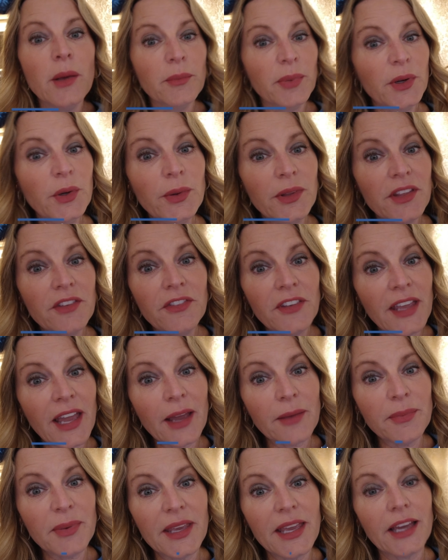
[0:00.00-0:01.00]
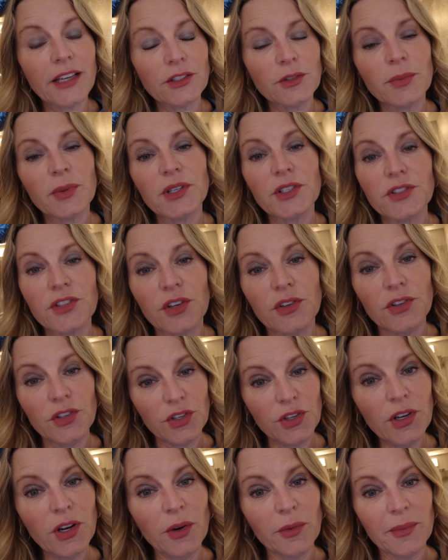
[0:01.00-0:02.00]
Book with a VIP expert so
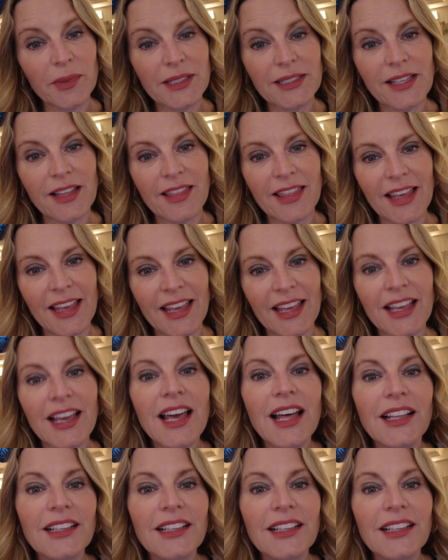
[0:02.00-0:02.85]
you don't miss a thing.